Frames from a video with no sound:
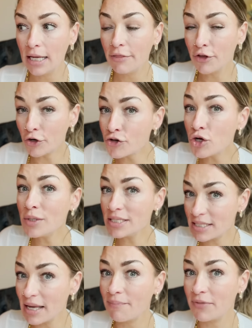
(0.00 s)
they're doing
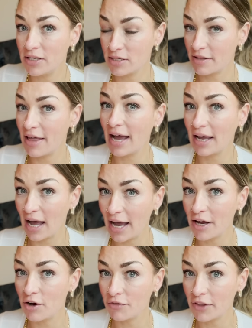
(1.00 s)
something to that
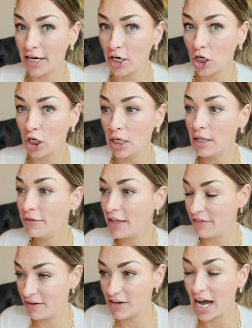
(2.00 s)
guy over there
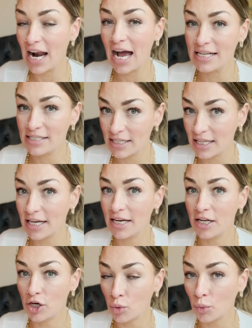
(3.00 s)
that they've got isolated
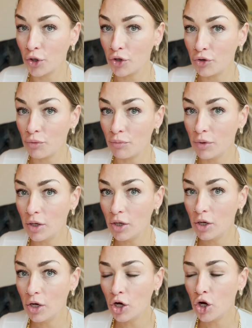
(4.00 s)
in a room
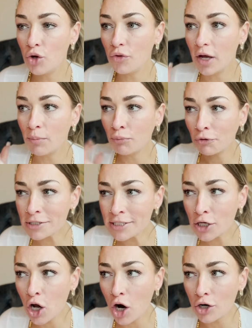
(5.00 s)
who the
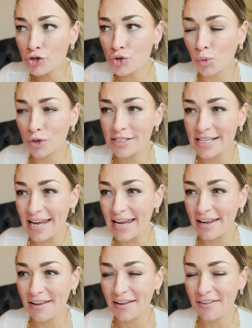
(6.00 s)
prison guards were
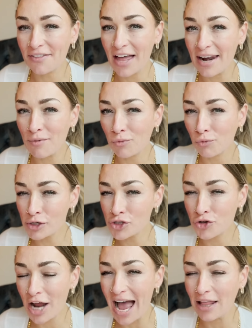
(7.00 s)
saying that
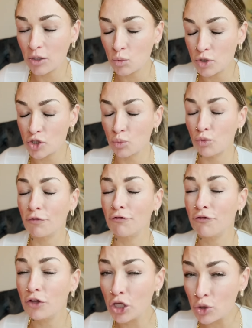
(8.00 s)
Richard Allen was
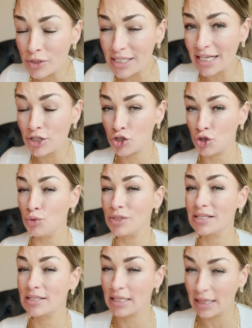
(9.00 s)
refusing to
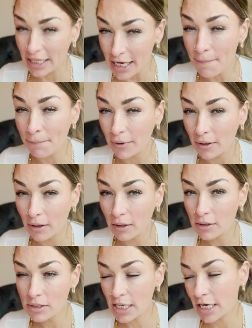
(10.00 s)
sleep,
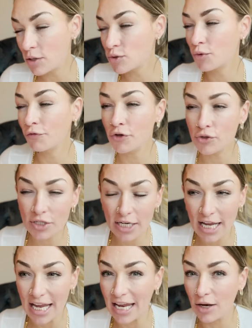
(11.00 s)
saying he was refusing
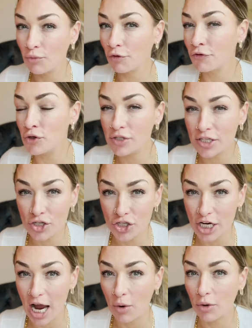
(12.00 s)
to eat, refusing to
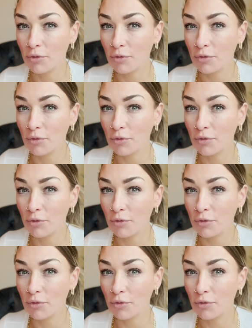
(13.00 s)
shower,